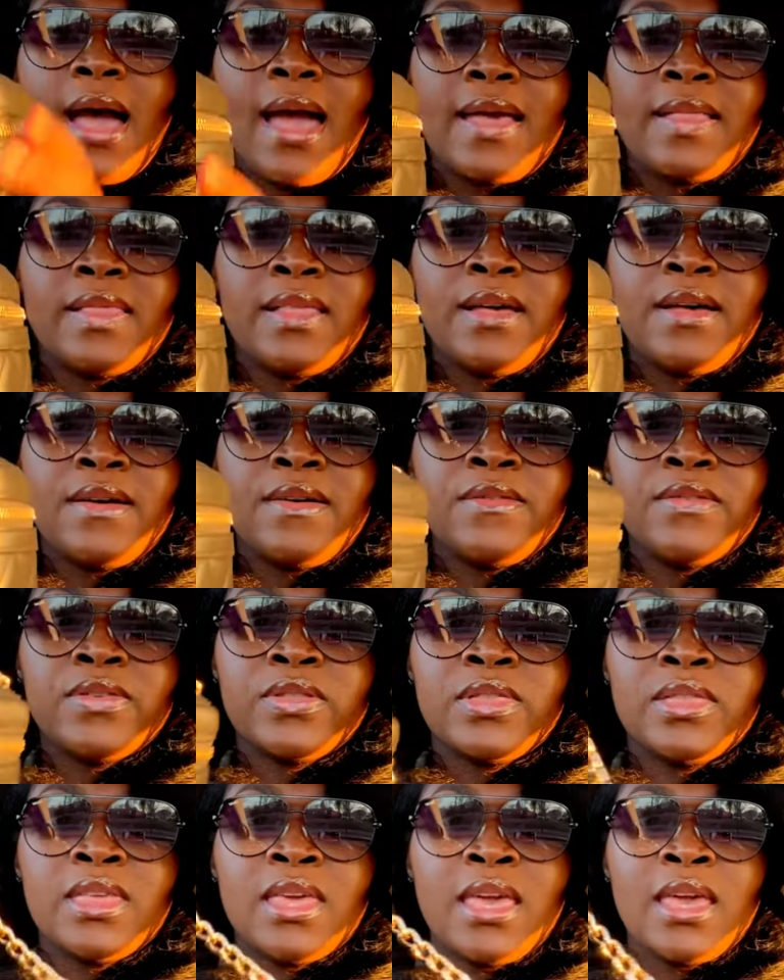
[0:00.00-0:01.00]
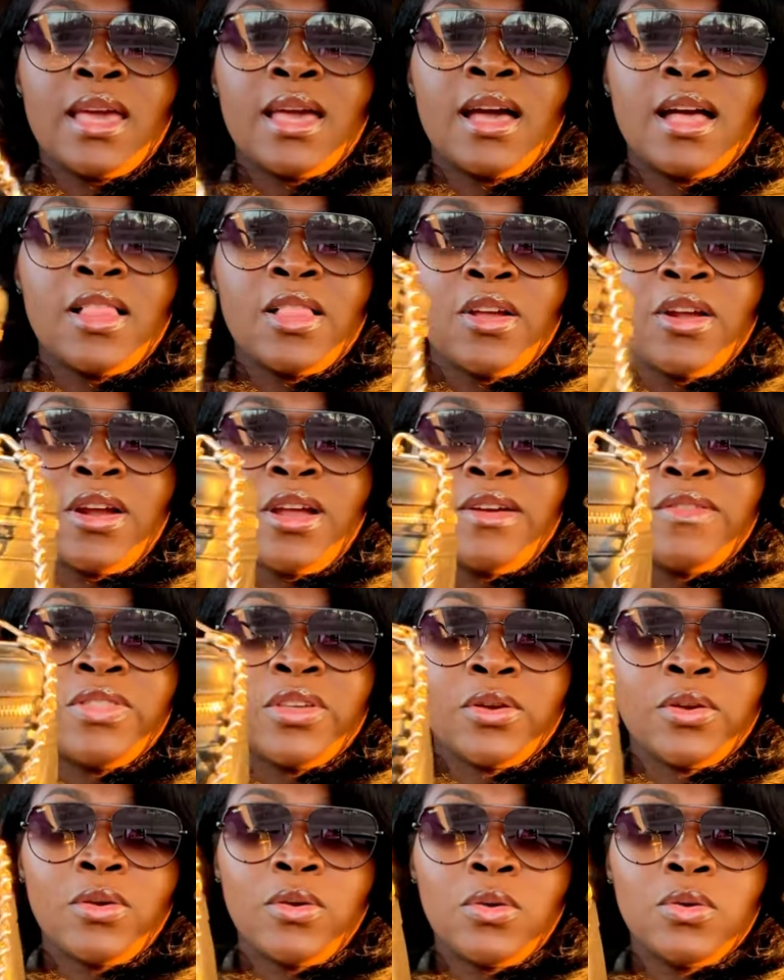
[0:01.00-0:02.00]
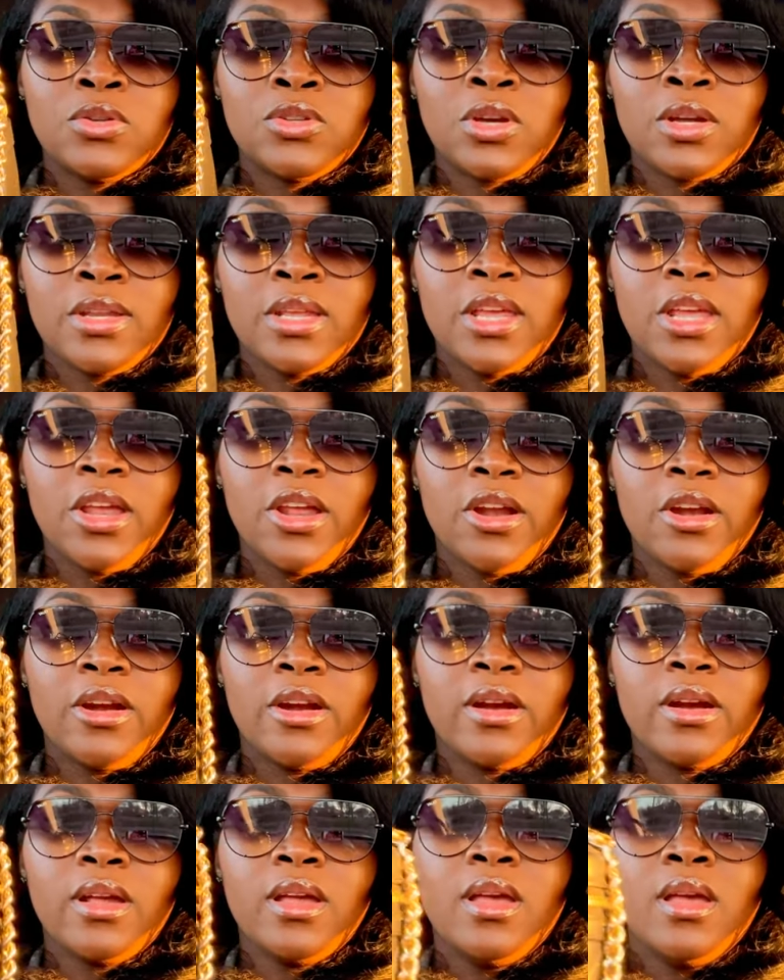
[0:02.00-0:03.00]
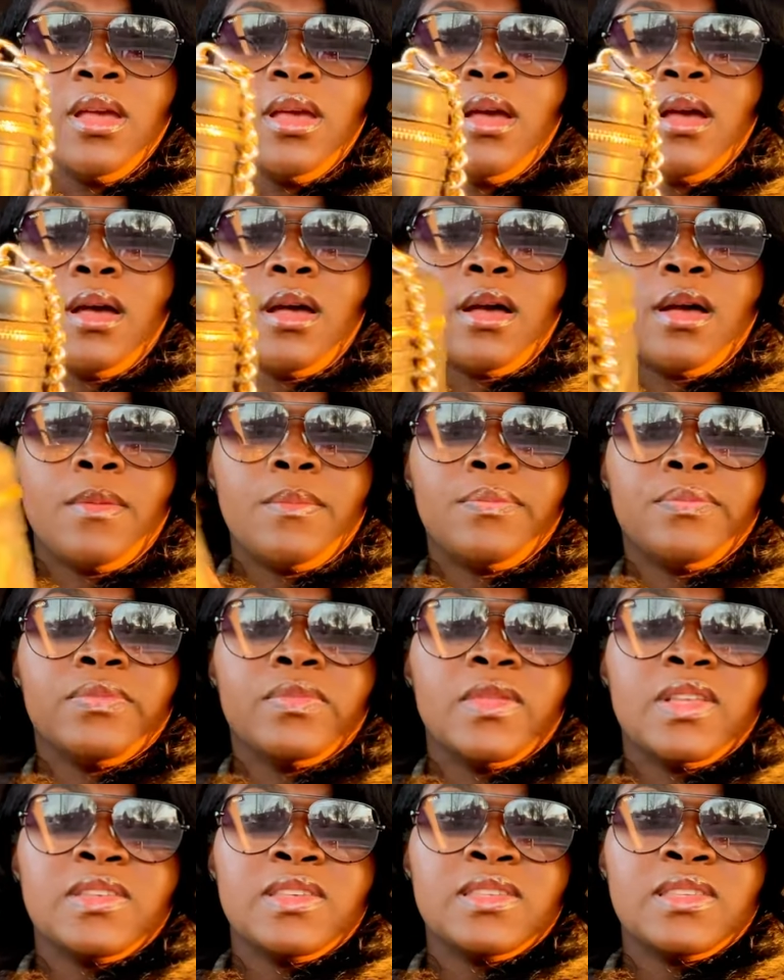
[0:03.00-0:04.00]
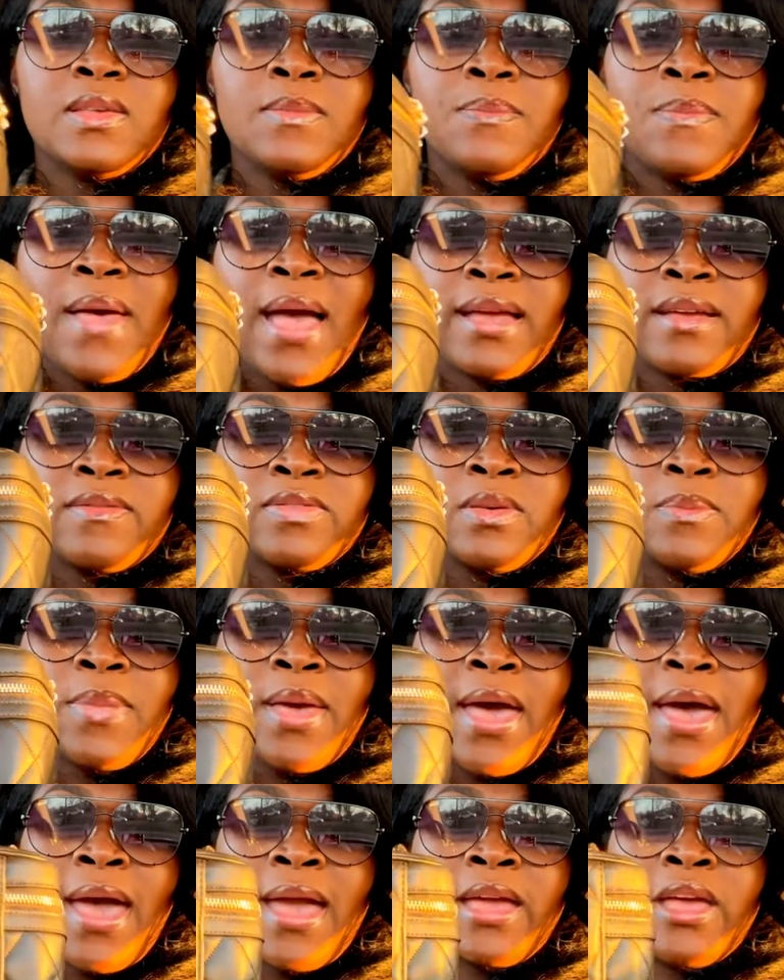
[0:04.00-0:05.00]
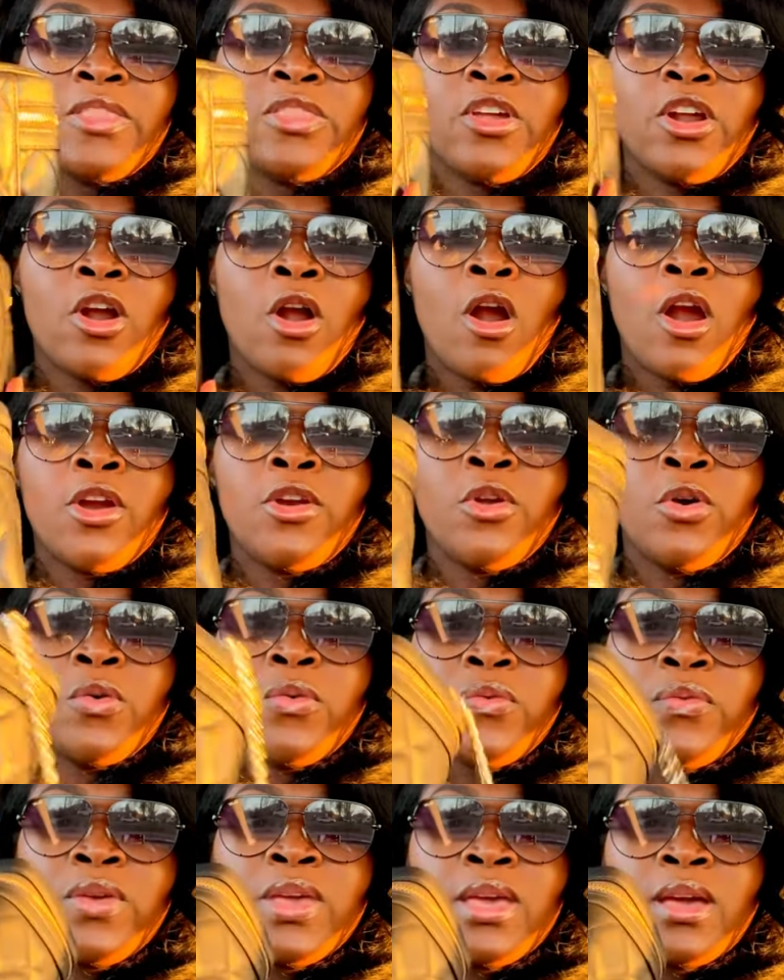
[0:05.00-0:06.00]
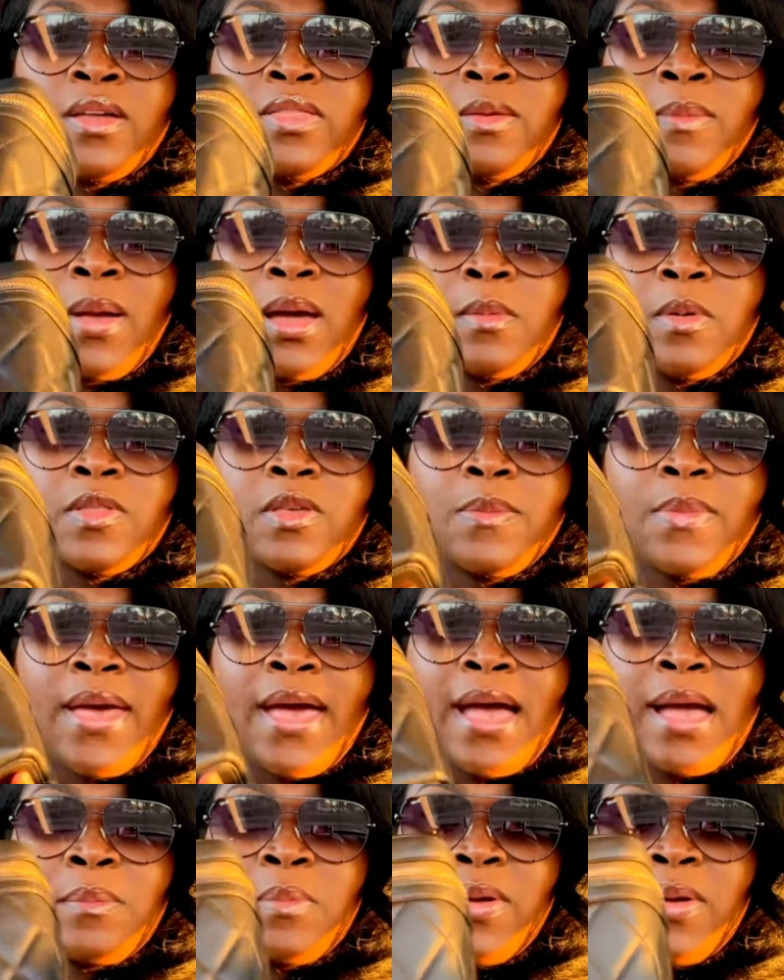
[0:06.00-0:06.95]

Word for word: i love the color of the gold on here um, this is the back of the bag. There are no feet on the bottom of the bag,